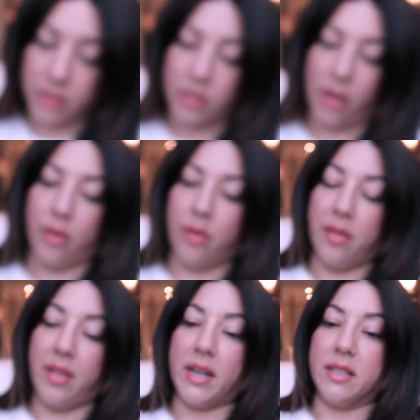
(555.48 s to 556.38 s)
So
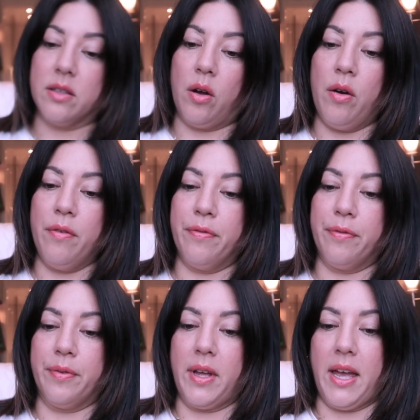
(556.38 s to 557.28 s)
that is off,
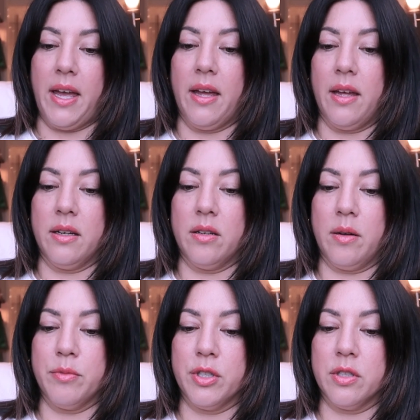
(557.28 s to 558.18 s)
and
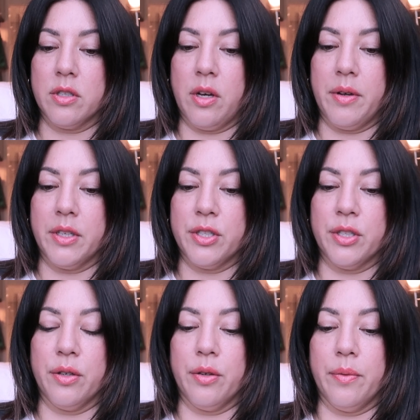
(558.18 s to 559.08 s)
I'm just going
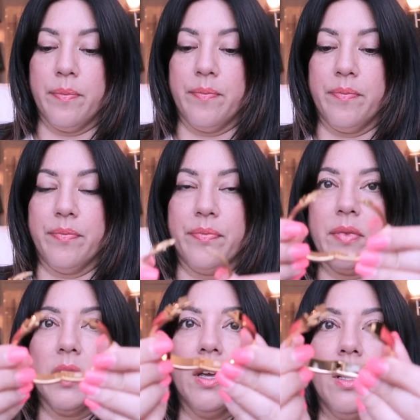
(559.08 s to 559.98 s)
to
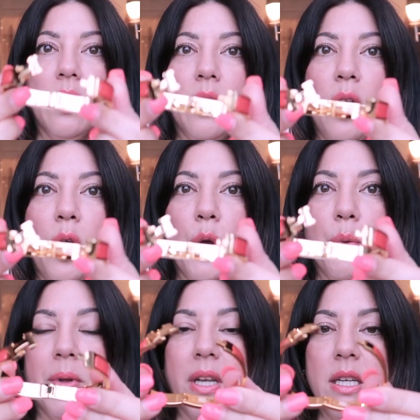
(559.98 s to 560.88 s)

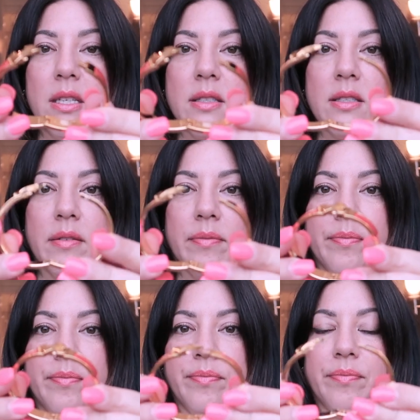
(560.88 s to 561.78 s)
open it.
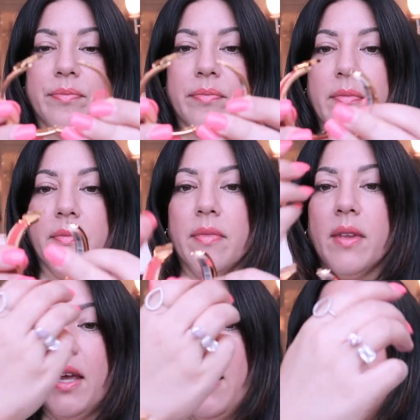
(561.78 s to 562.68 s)

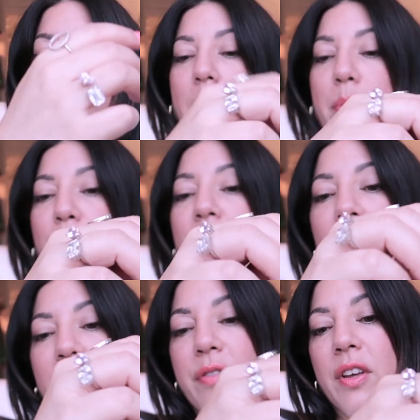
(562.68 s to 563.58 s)
And I'm going to put it
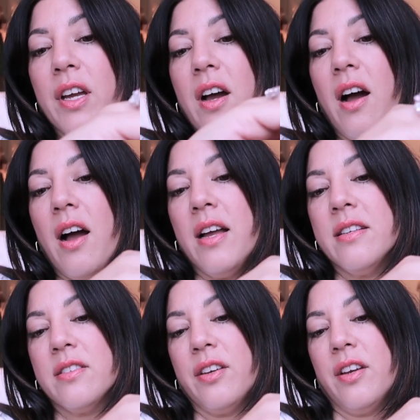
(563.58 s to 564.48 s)
on for you
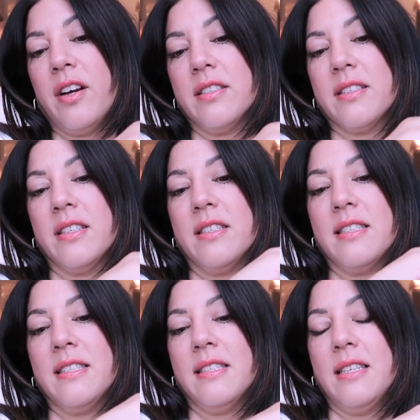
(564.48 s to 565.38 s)
guys so you guys can
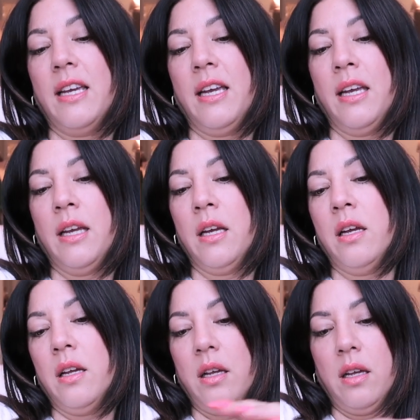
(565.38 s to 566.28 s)
see.